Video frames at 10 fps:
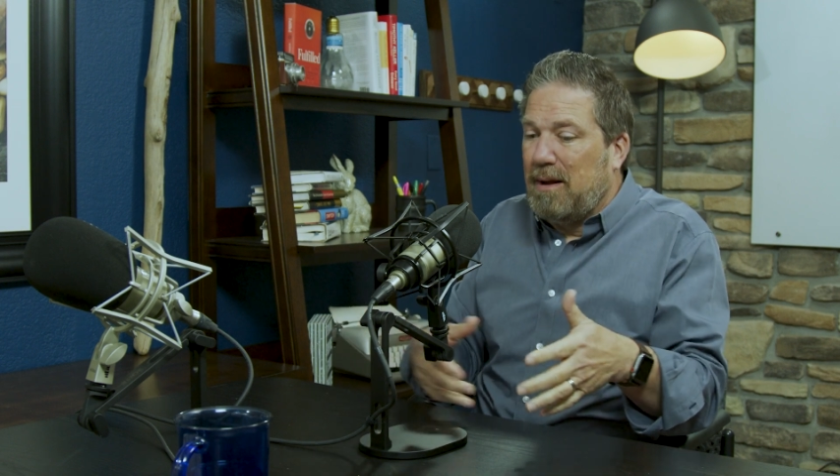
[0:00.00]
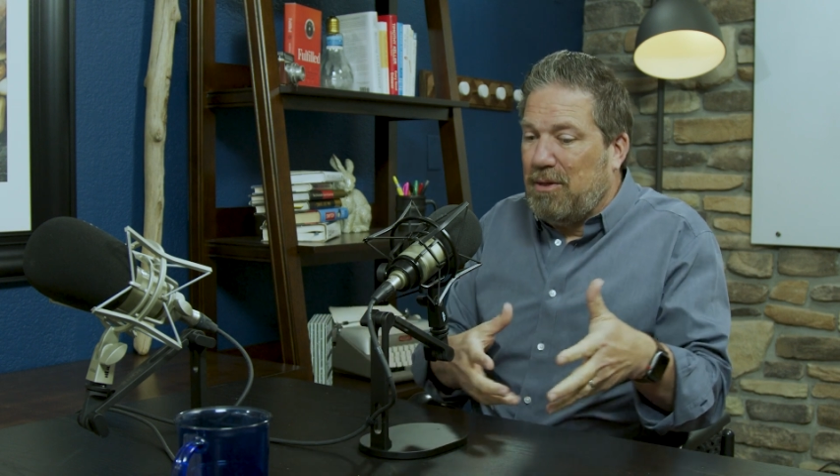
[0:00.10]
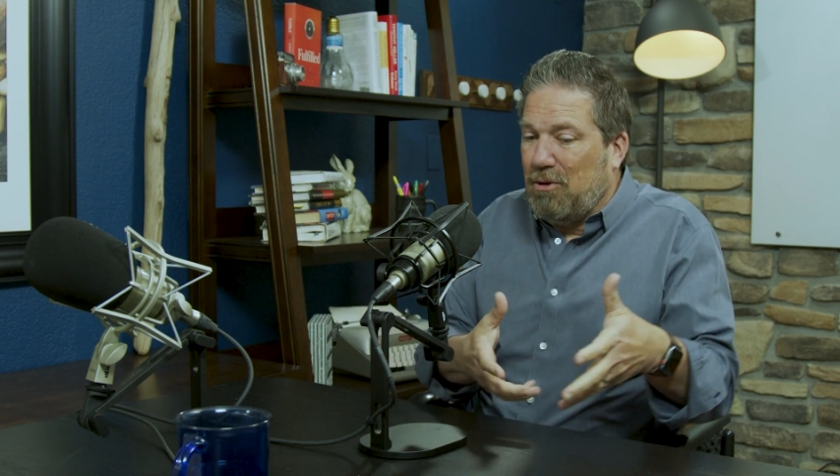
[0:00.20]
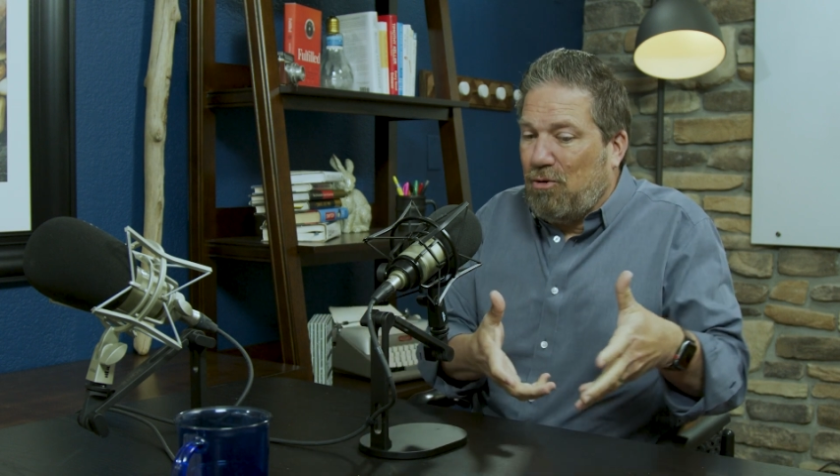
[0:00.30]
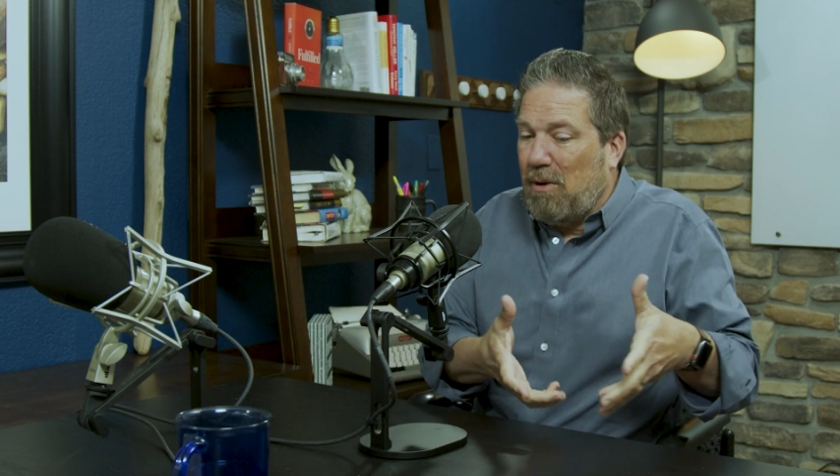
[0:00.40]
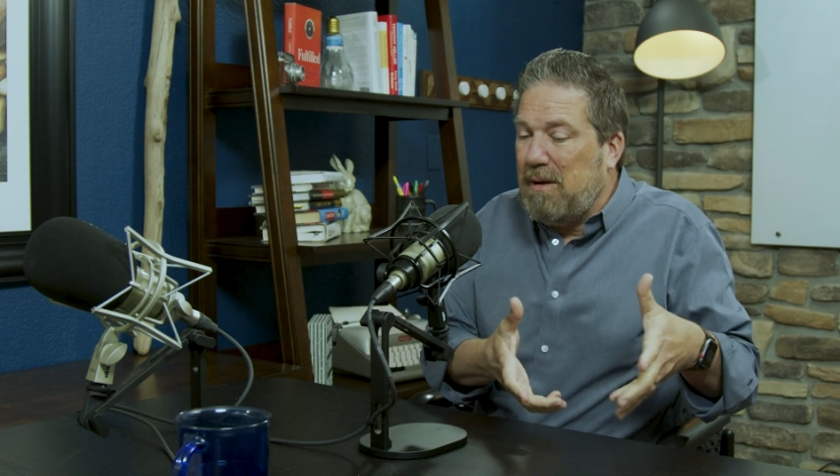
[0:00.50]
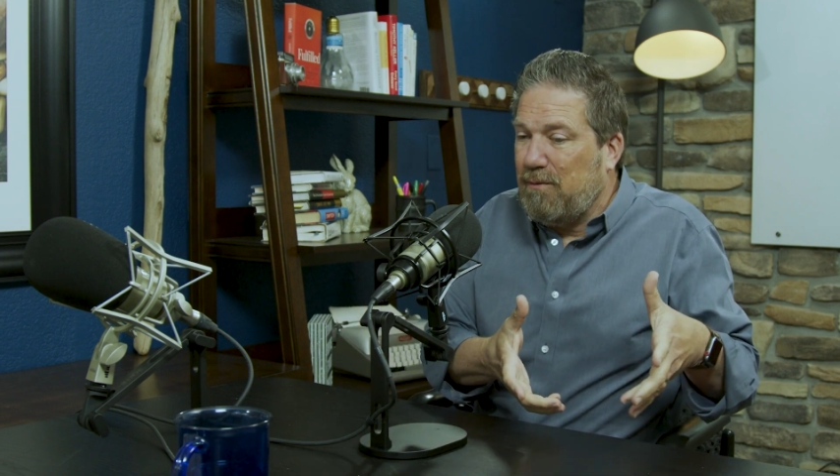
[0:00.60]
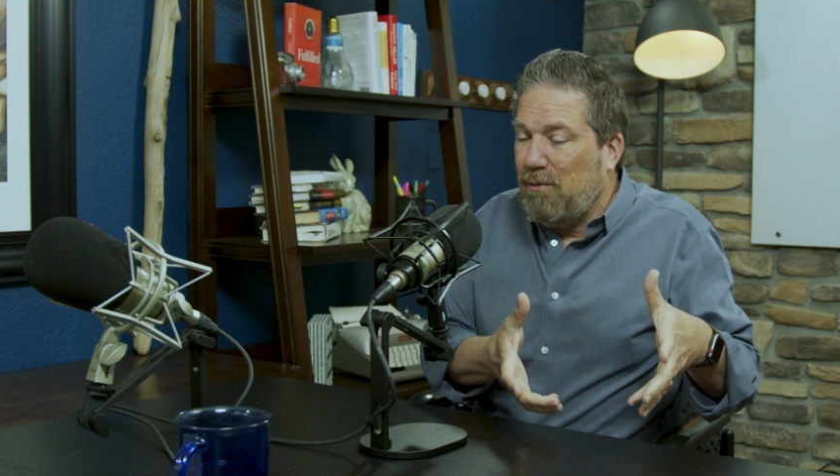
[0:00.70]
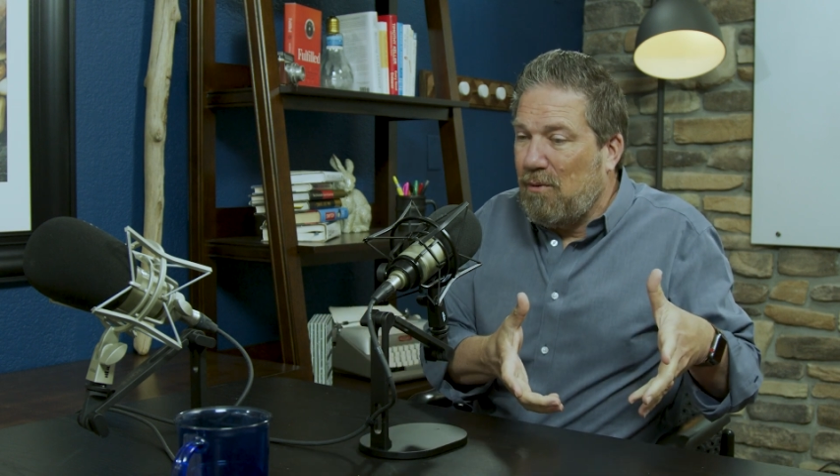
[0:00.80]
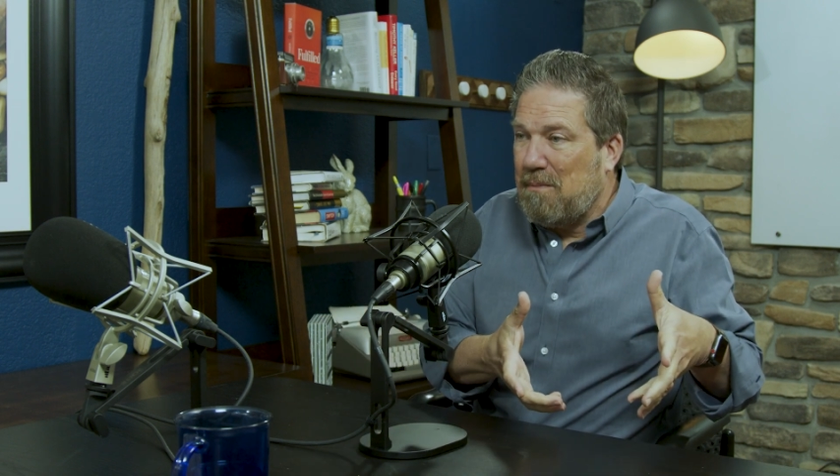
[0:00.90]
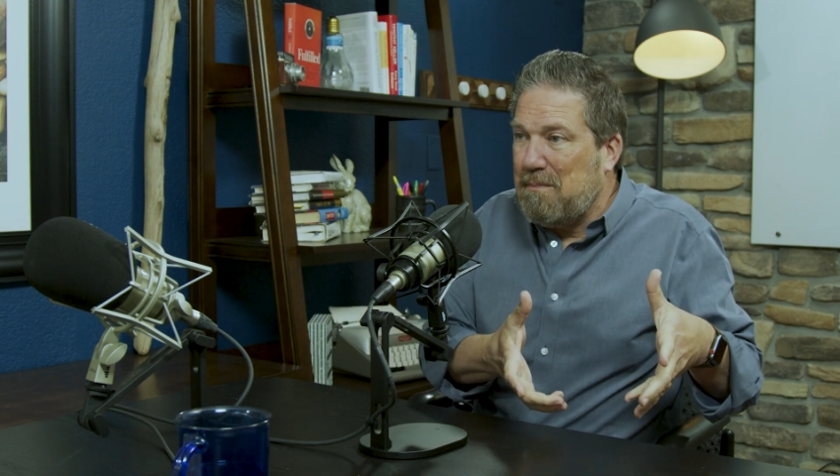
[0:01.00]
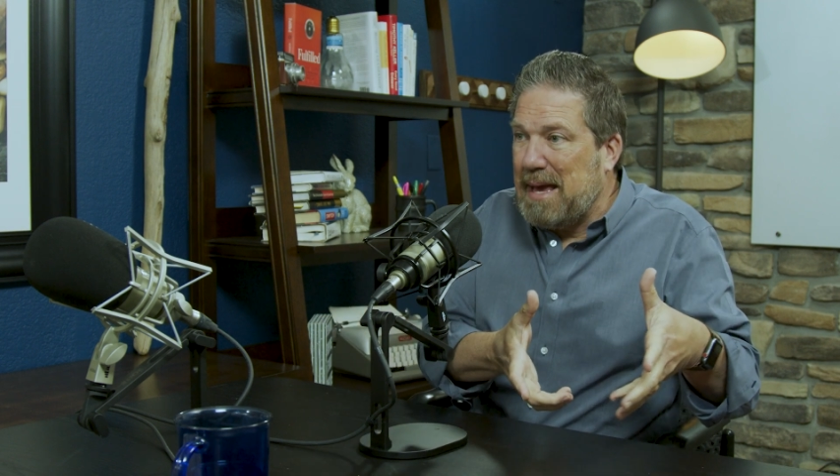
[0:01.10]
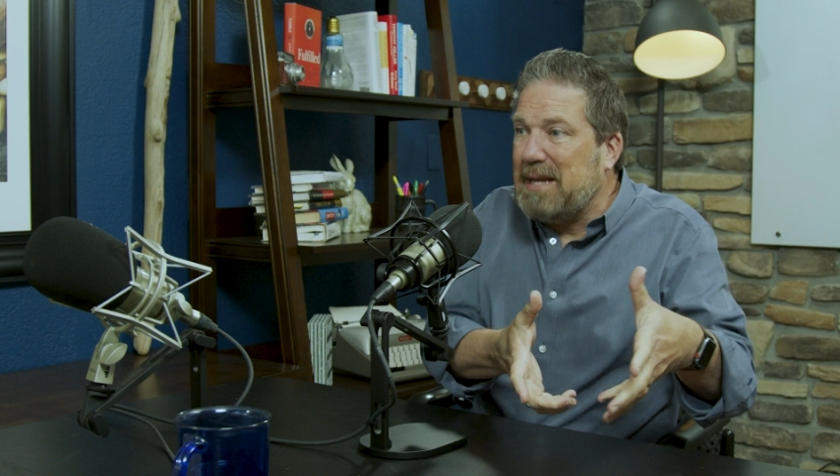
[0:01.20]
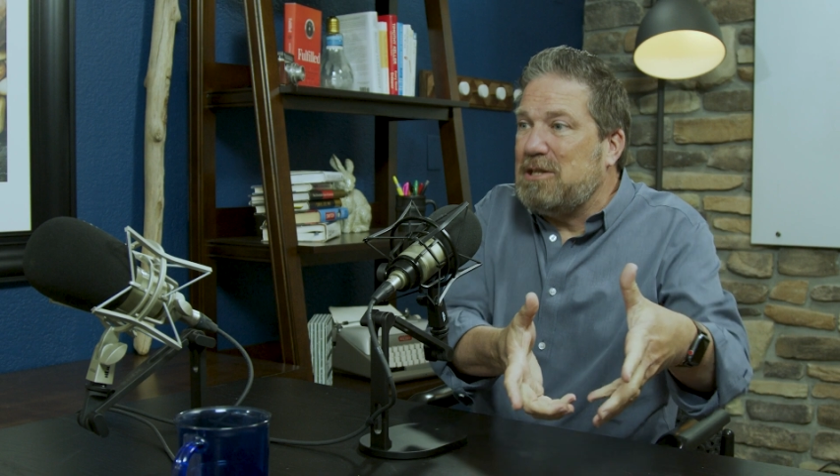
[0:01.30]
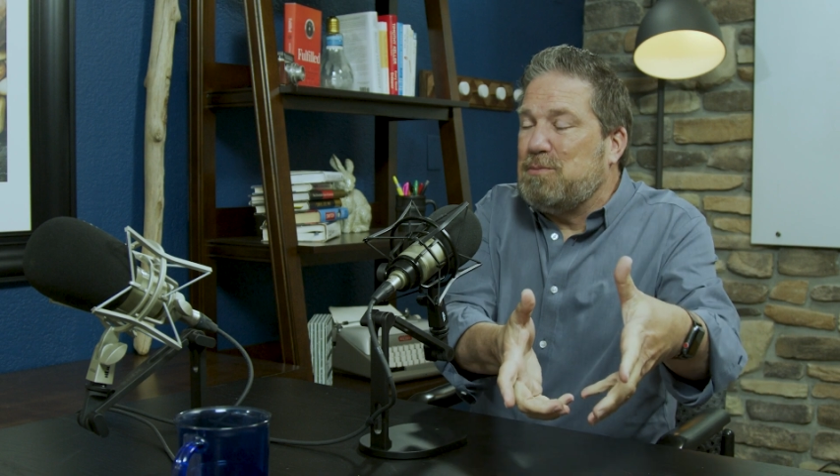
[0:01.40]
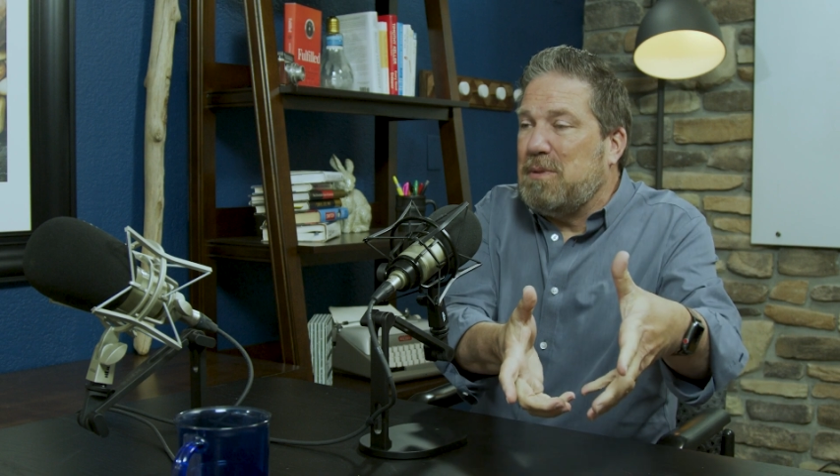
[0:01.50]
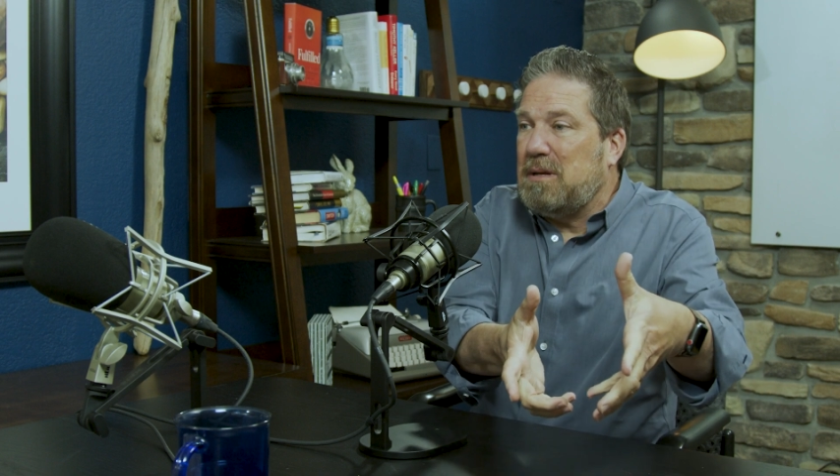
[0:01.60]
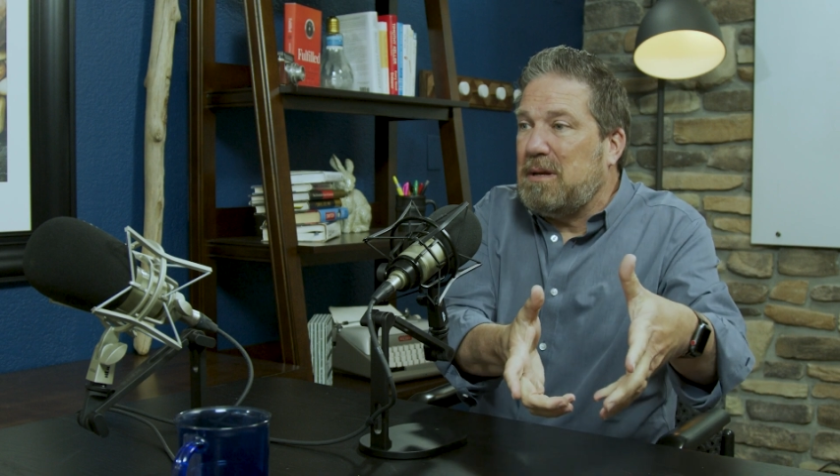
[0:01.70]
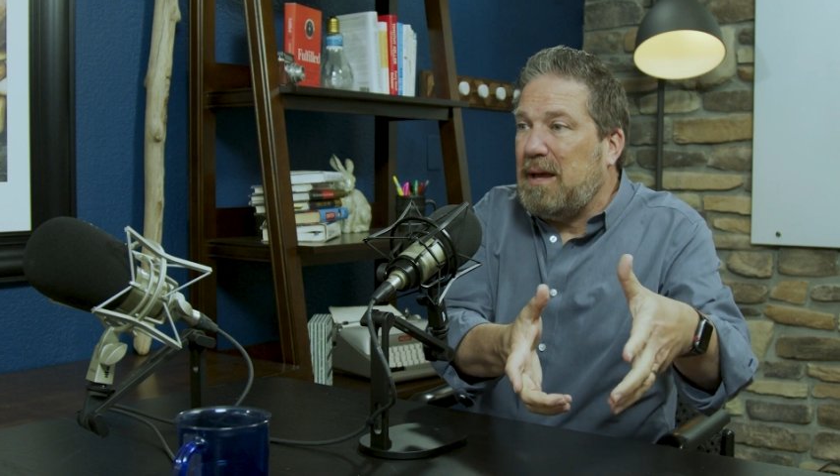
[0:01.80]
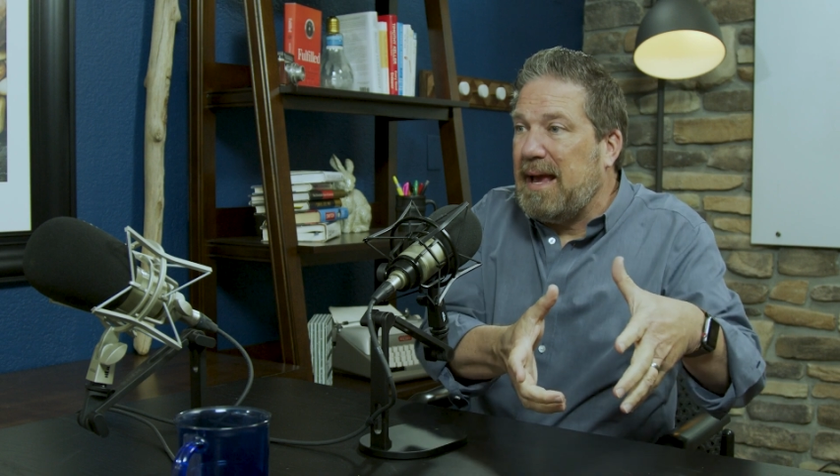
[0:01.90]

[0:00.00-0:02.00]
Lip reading: they're great for management